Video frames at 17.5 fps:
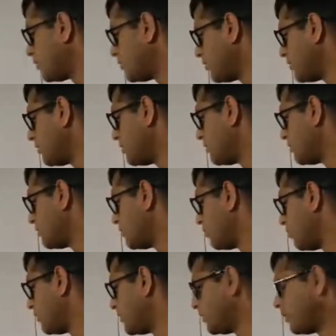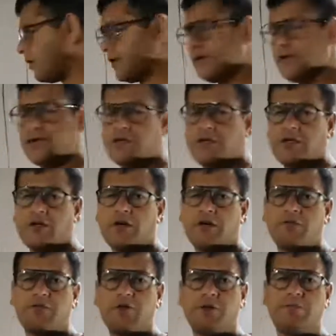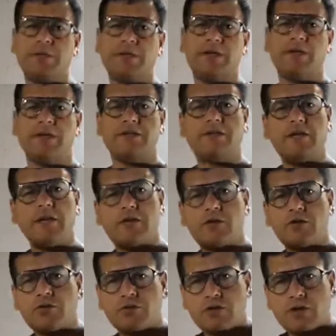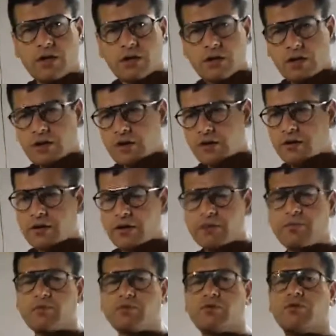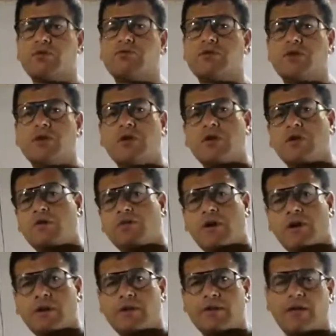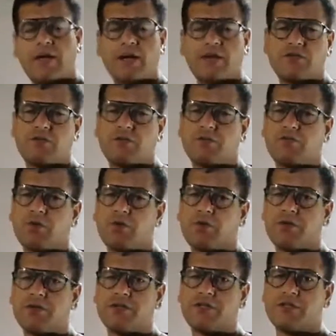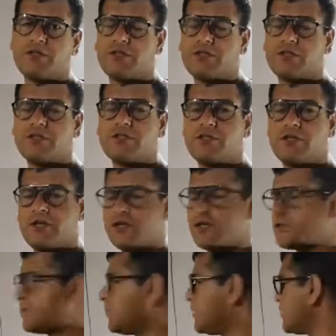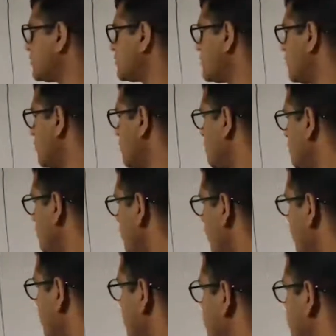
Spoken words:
acid loaded on it will be taken to the ribosomes where the actual protein synthesis takes place. So next